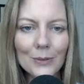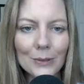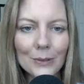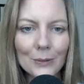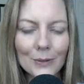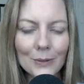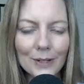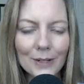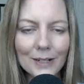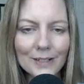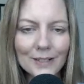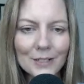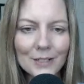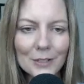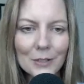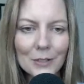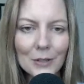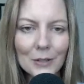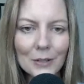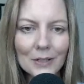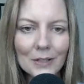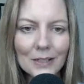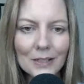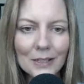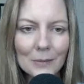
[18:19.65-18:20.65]
Laura, to
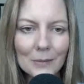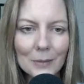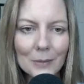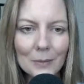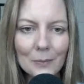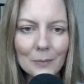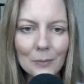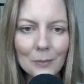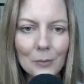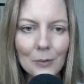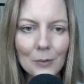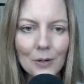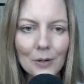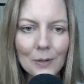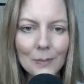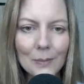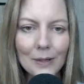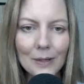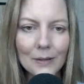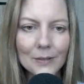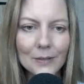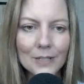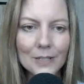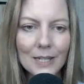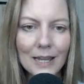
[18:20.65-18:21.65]
talk a little bit more
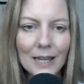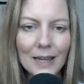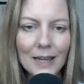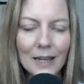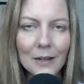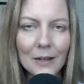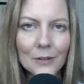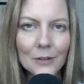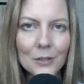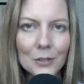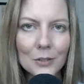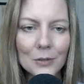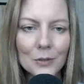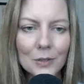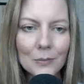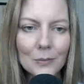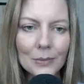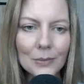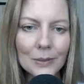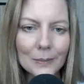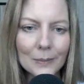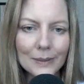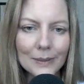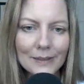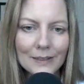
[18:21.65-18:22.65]
about how to
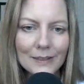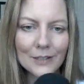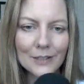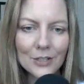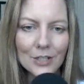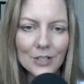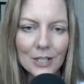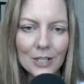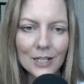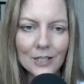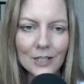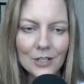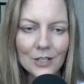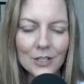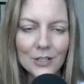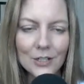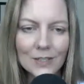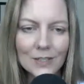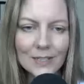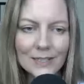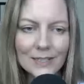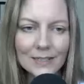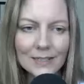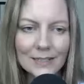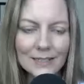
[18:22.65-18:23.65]
implement the change
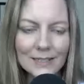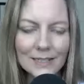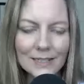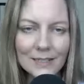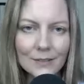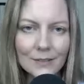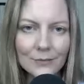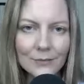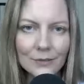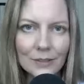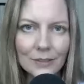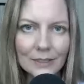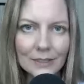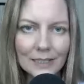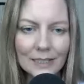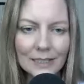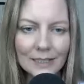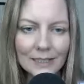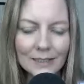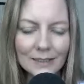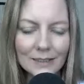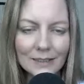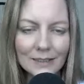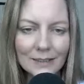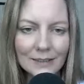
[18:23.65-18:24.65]

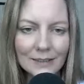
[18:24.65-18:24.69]
successfully.